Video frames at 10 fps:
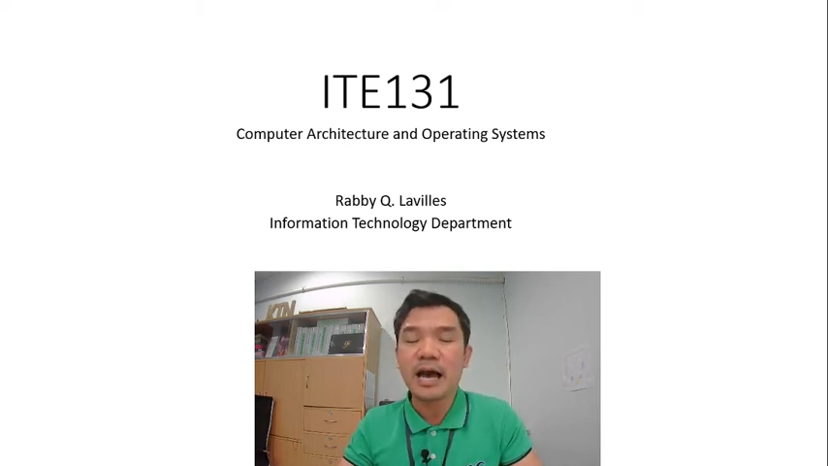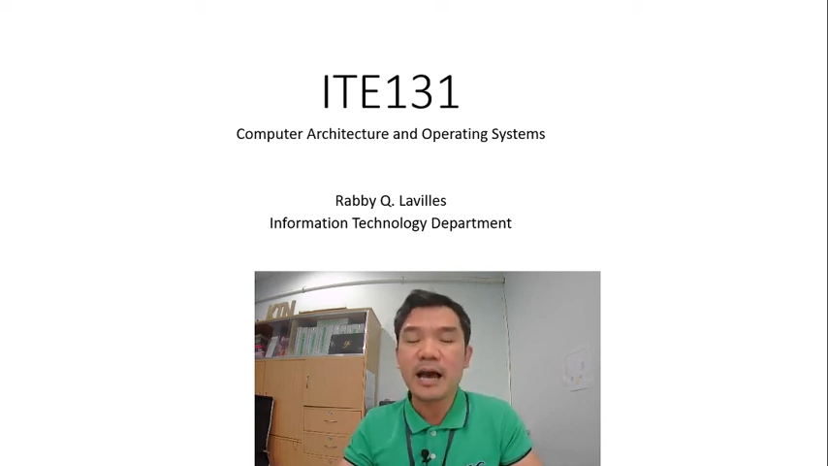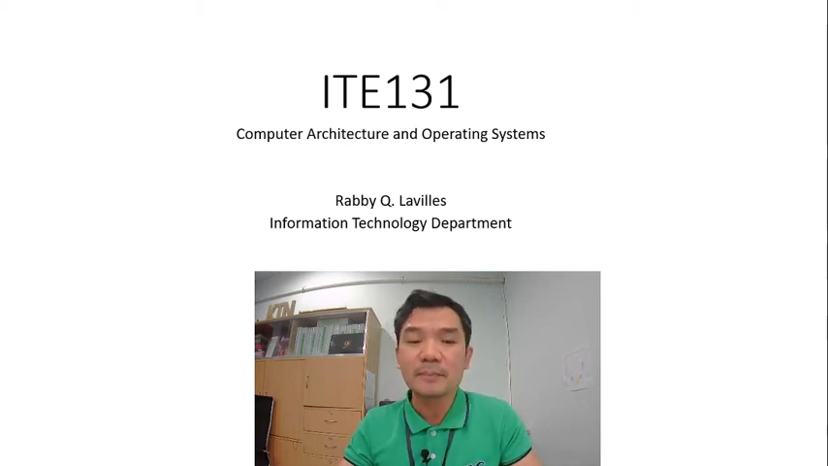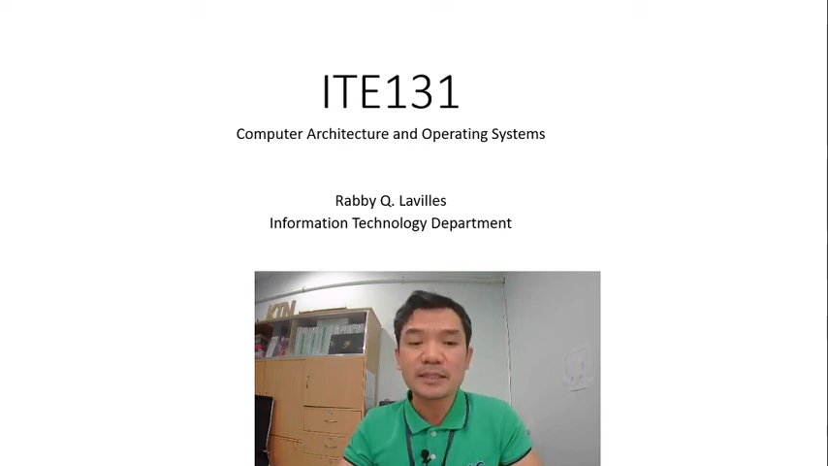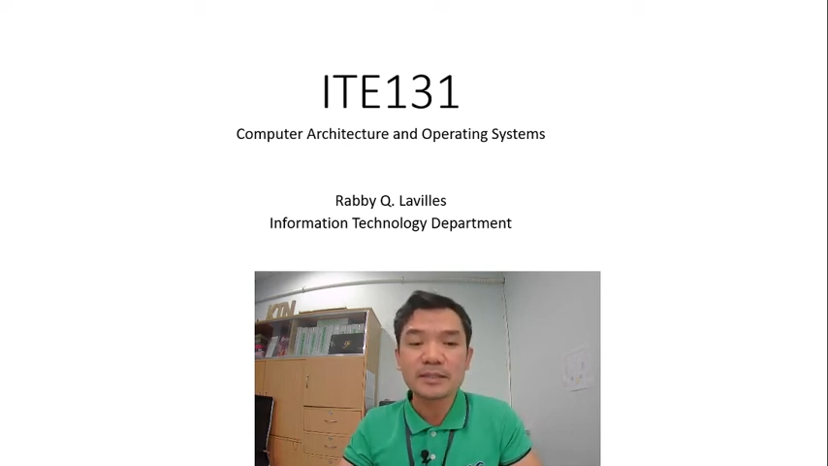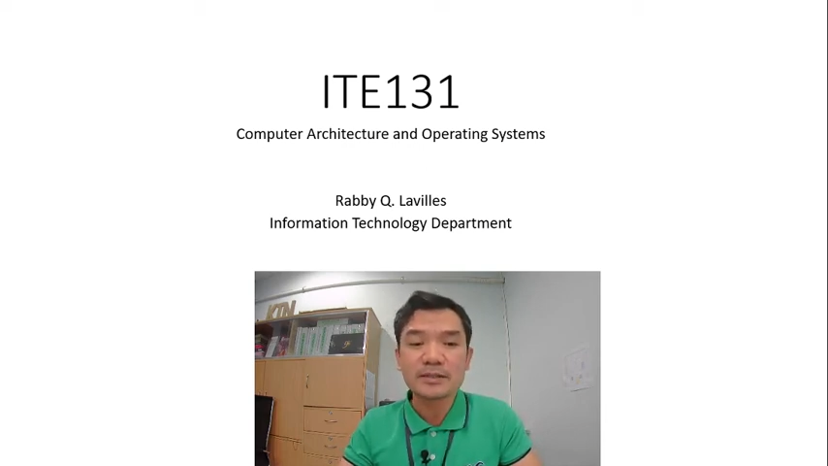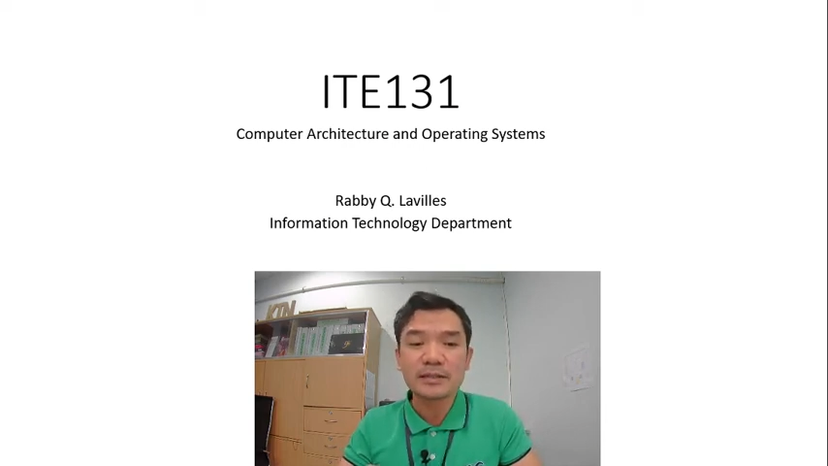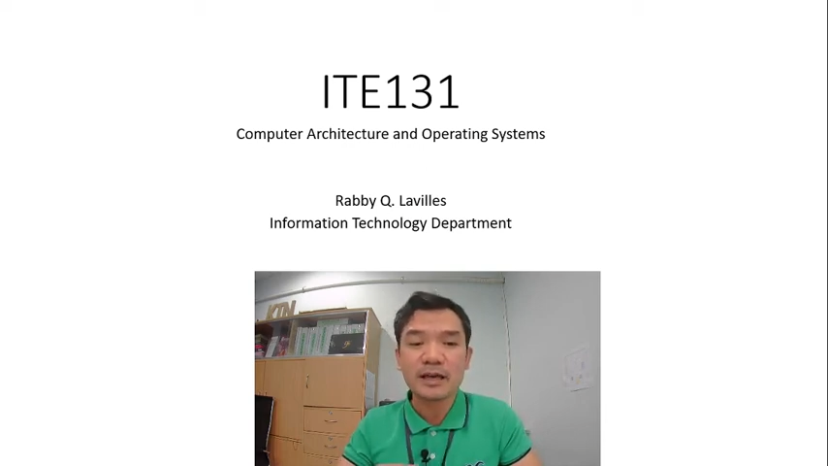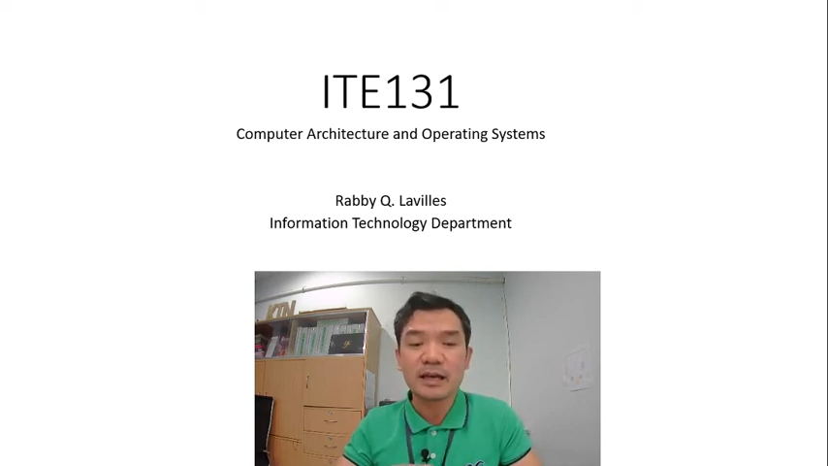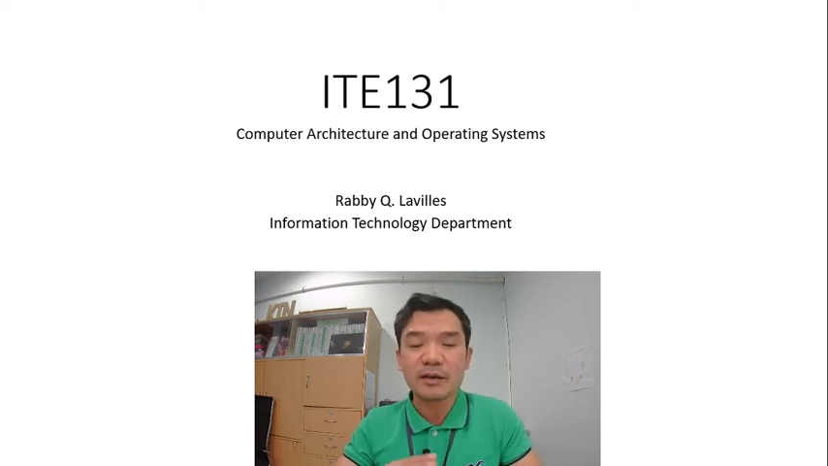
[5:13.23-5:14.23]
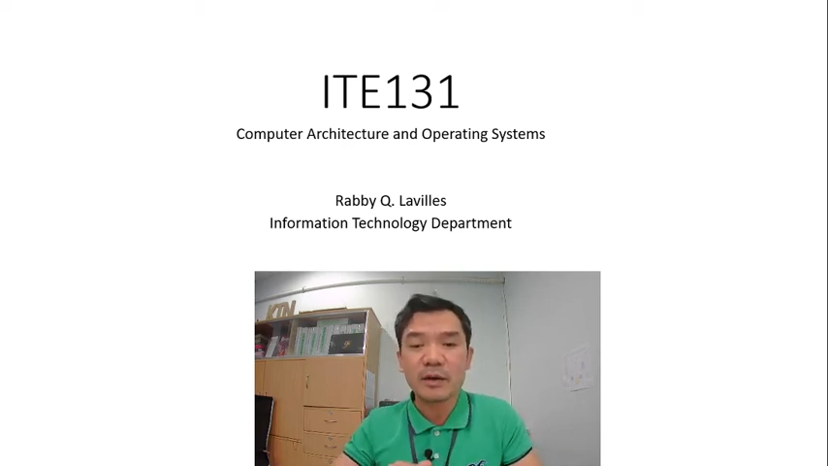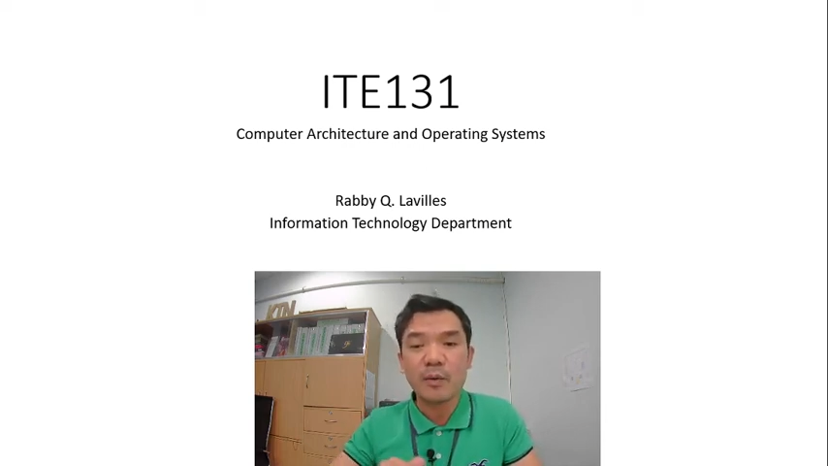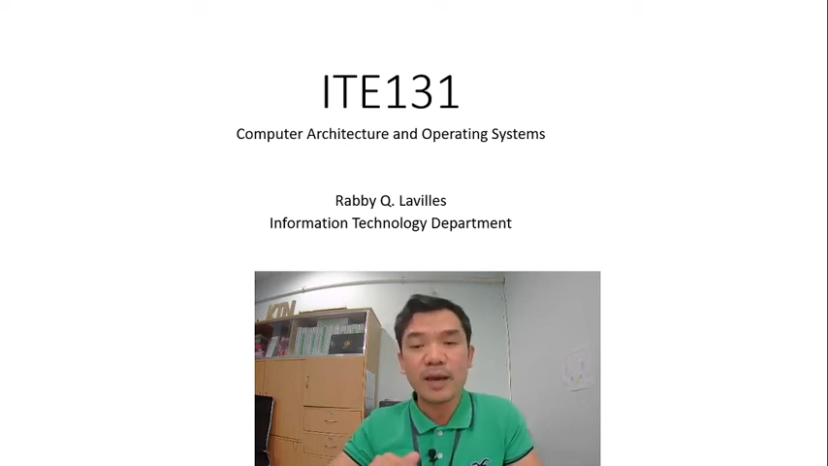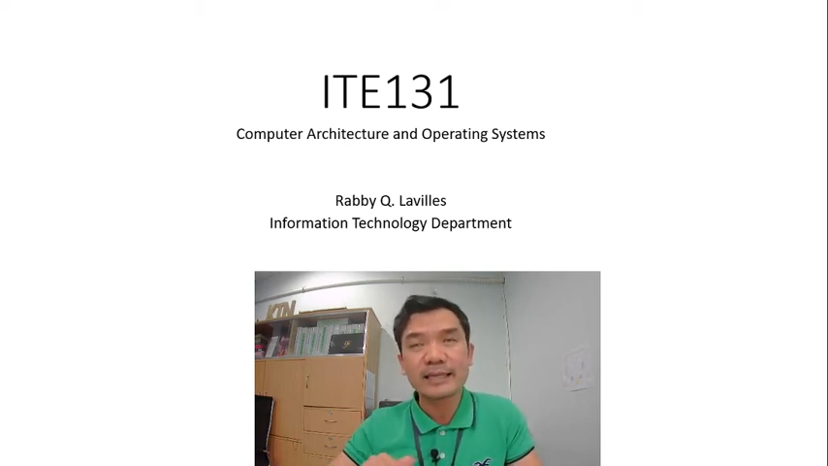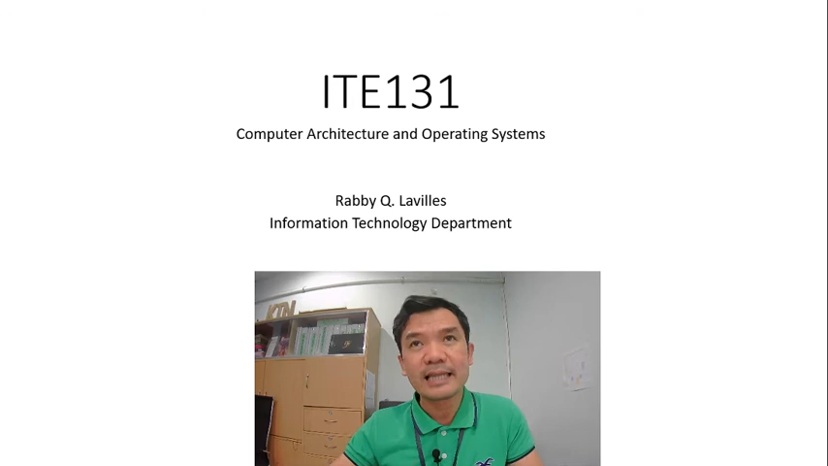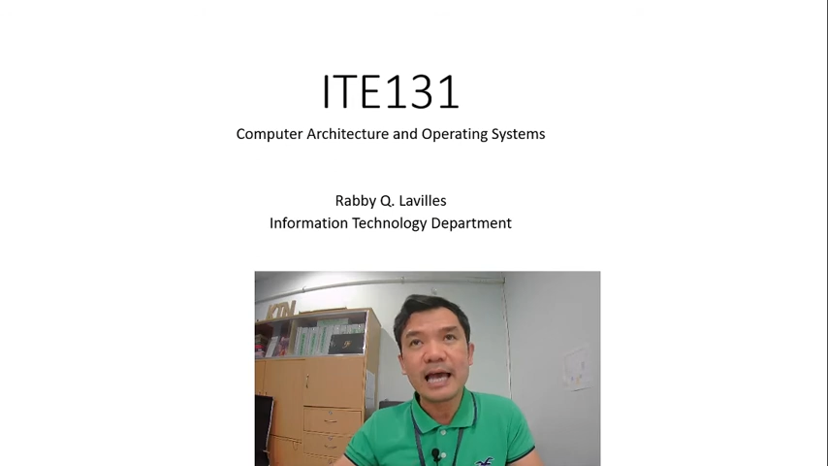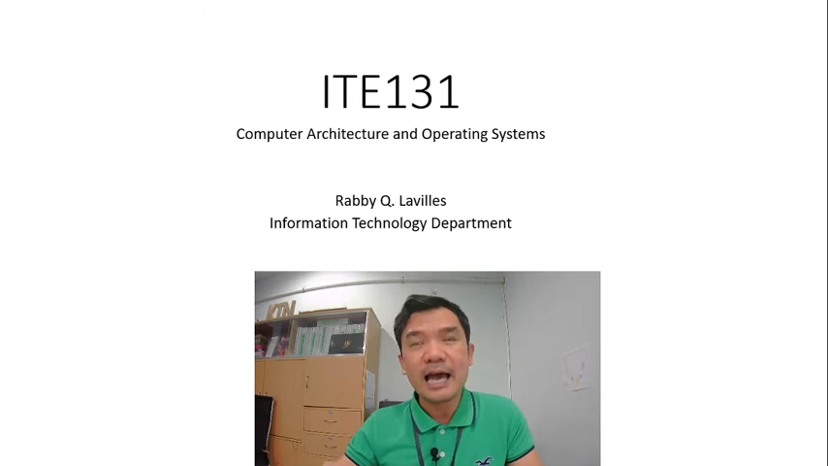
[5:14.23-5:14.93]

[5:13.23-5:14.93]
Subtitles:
up into a quite